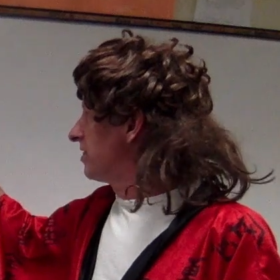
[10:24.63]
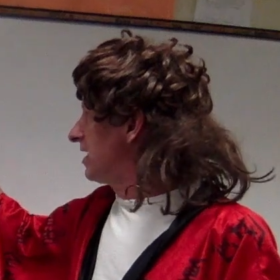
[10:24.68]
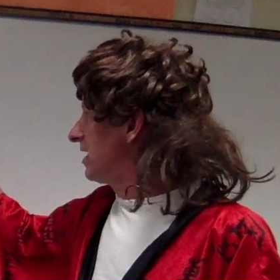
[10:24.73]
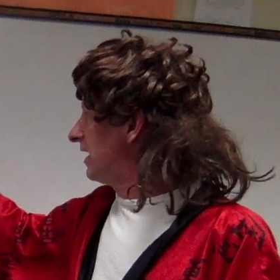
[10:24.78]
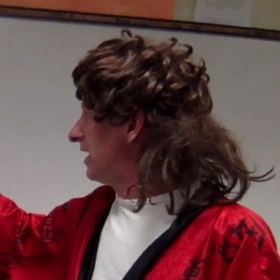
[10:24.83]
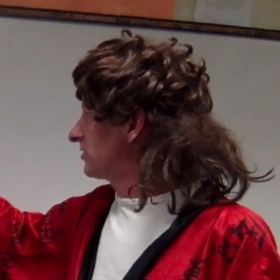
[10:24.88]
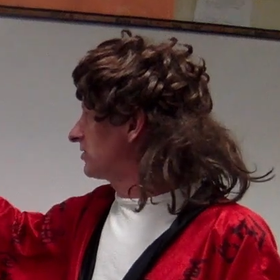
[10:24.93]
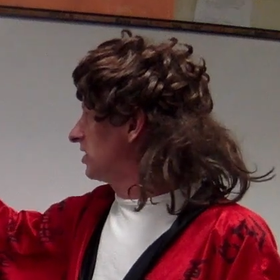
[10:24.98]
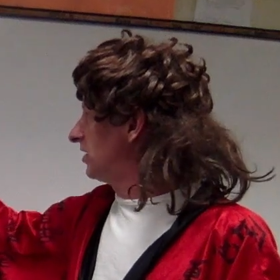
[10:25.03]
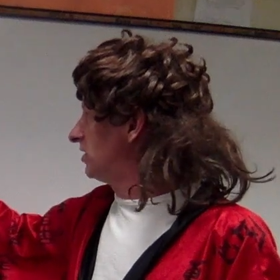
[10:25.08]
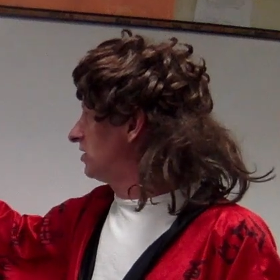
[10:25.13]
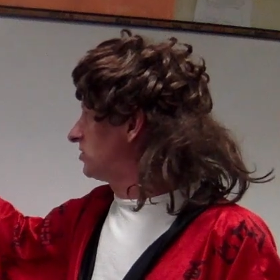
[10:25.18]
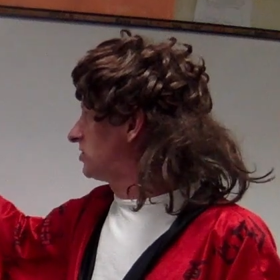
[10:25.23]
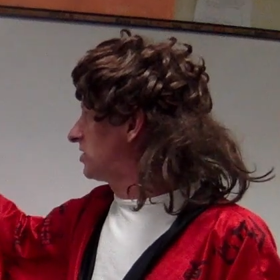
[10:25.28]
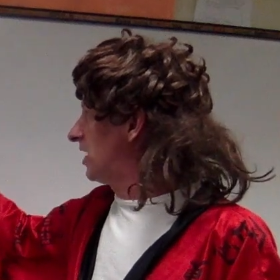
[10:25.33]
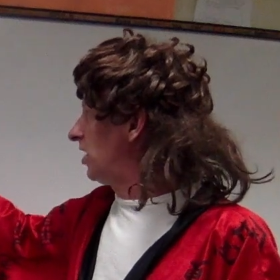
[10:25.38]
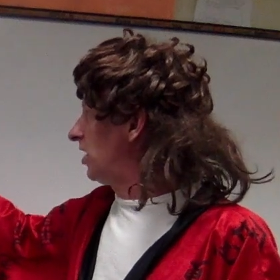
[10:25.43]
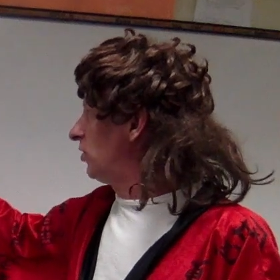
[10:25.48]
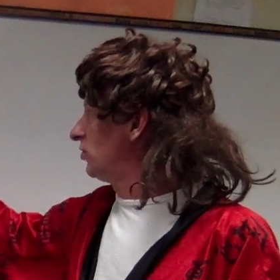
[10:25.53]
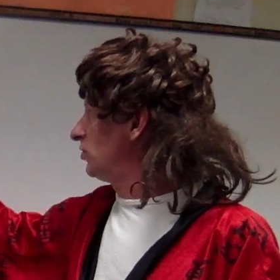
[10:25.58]
That's going to
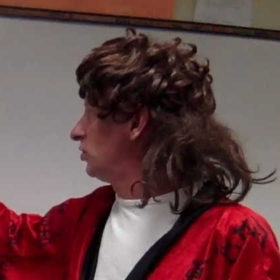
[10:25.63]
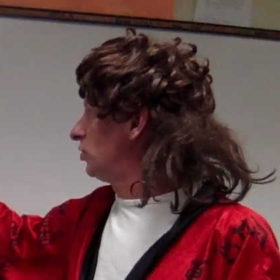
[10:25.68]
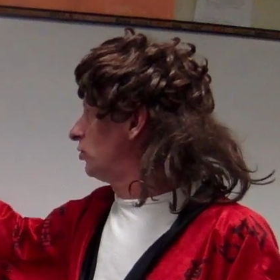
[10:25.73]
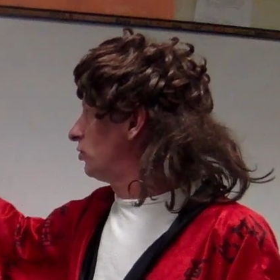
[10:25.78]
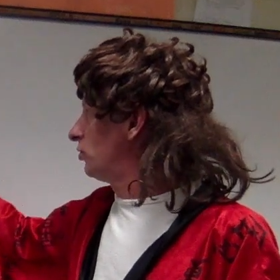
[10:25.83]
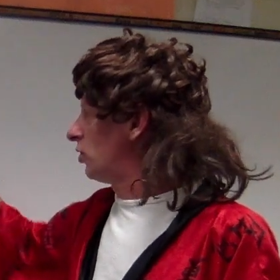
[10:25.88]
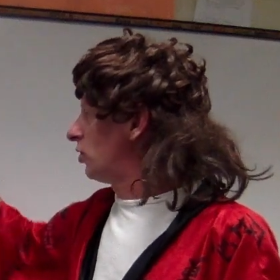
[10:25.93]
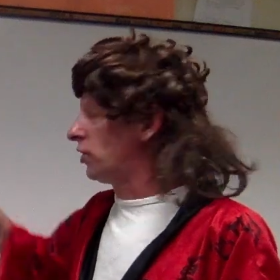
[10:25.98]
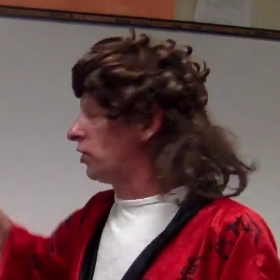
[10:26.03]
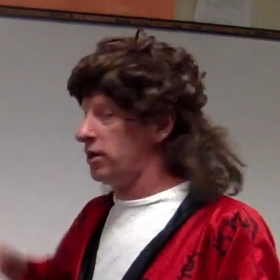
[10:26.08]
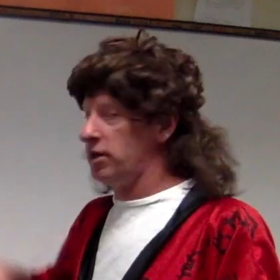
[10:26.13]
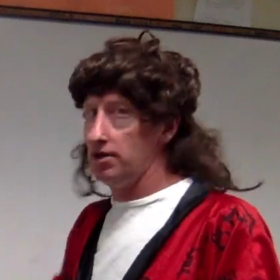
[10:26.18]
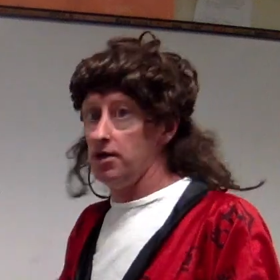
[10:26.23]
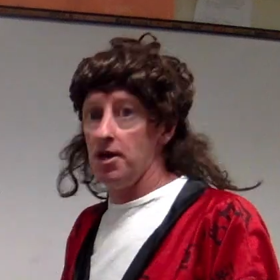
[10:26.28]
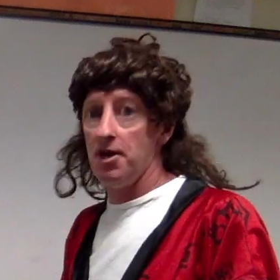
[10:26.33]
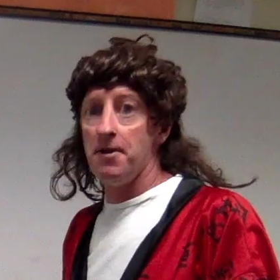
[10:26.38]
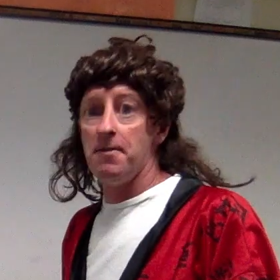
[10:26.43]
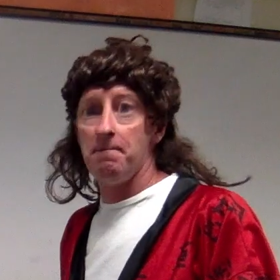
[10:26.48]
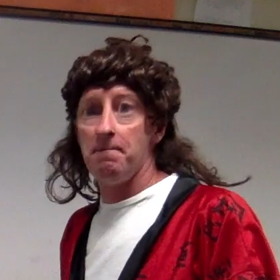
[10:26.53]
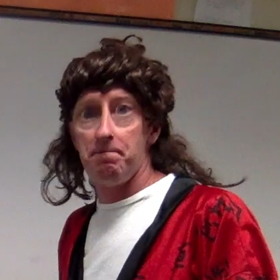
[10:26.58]
tell you your
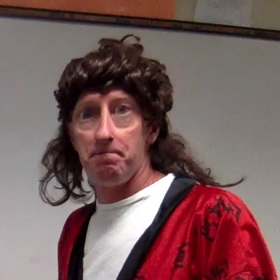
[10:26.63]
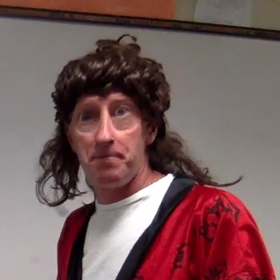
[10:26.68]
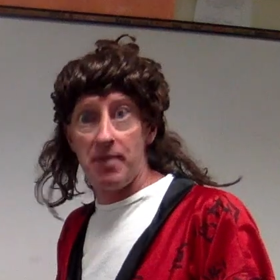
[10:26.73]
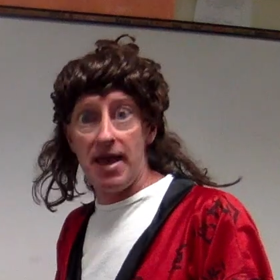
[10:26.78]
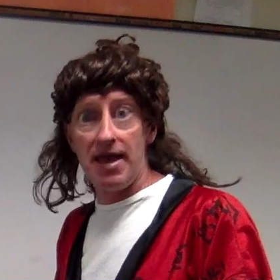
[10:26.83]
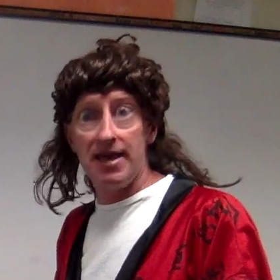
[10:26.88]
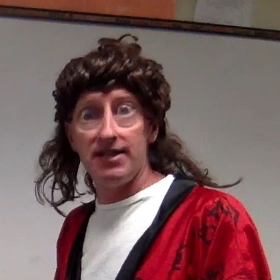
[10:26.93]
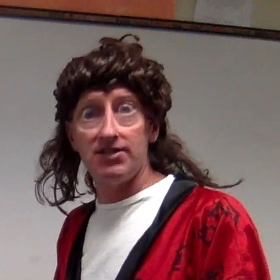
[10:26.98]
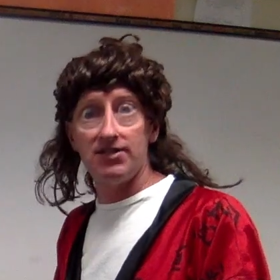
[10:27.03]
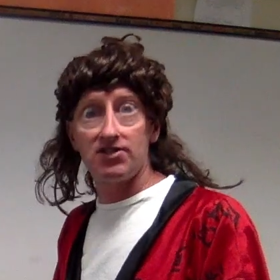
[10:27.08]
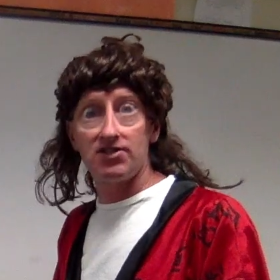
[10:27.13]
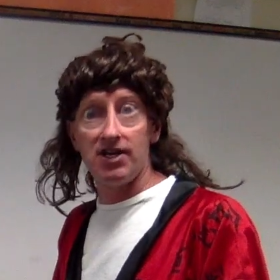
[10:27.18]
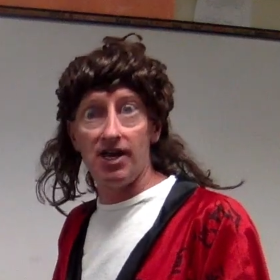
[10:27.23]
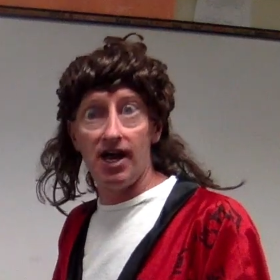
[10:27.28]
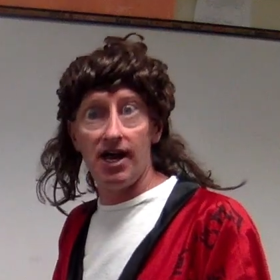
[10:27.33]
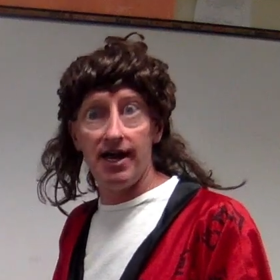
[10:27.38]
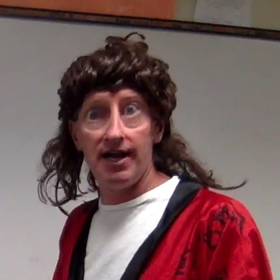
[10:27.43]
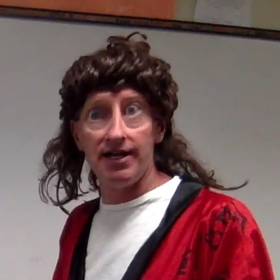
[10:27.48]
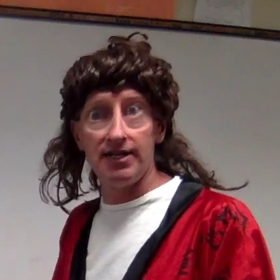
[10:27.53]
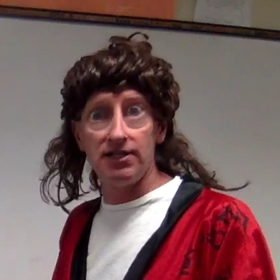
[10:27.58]
base and
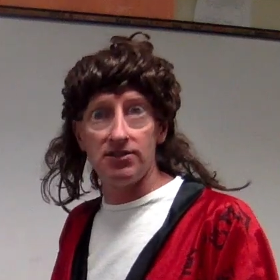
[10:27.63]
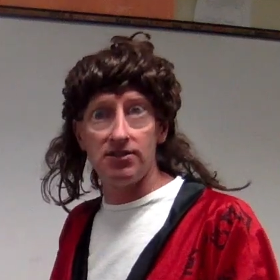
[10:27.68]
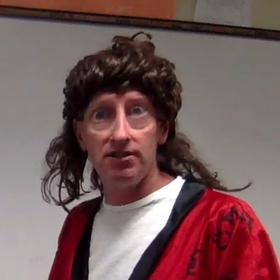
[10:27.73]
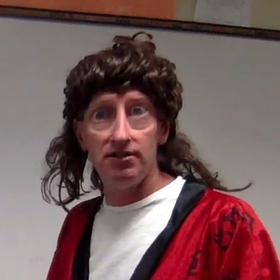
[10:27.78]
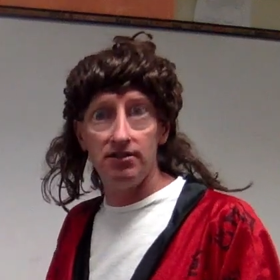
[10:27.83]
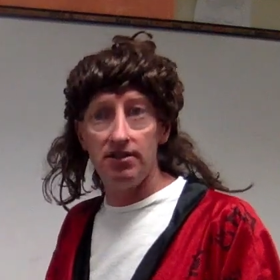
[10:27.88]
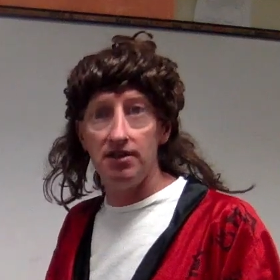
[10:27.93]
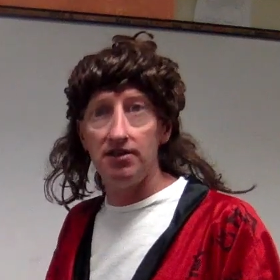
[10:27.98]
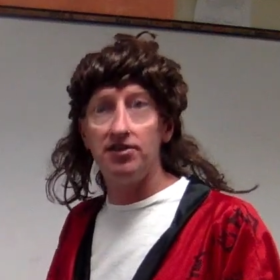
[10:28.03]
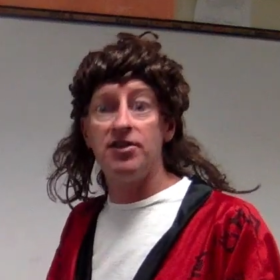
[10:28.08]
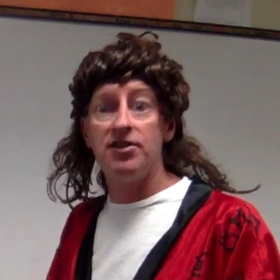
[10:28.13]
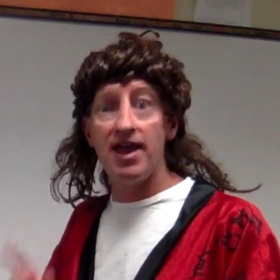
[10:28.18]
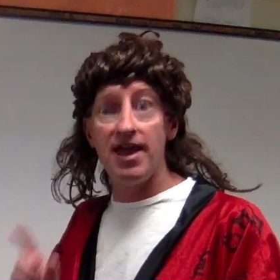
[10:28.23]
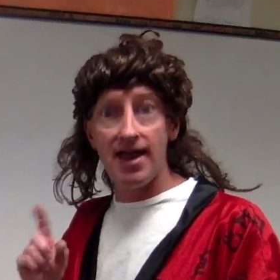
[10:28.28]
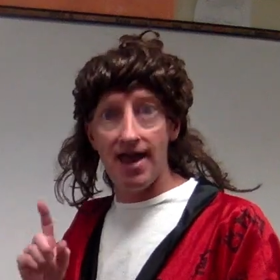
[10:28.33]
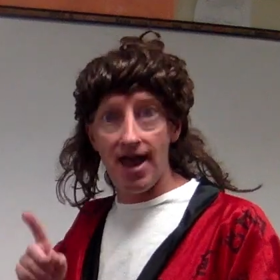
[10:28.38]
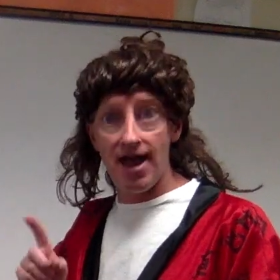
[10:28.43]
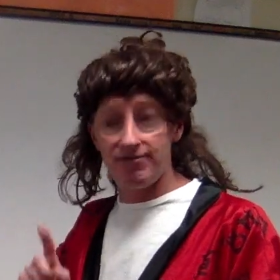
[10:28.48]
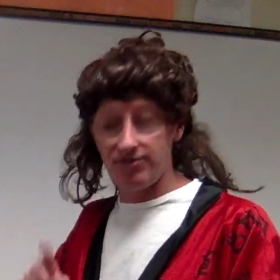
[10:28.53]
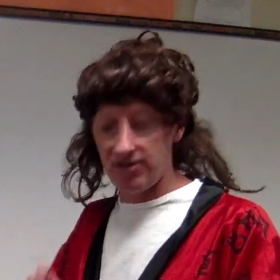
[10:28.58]
height. They
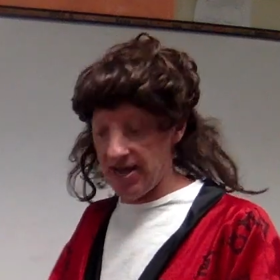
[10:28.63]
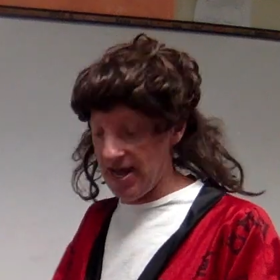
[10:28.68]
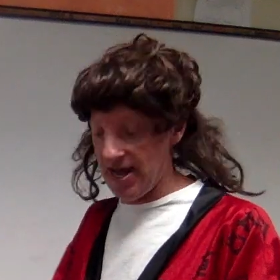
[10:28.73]
have to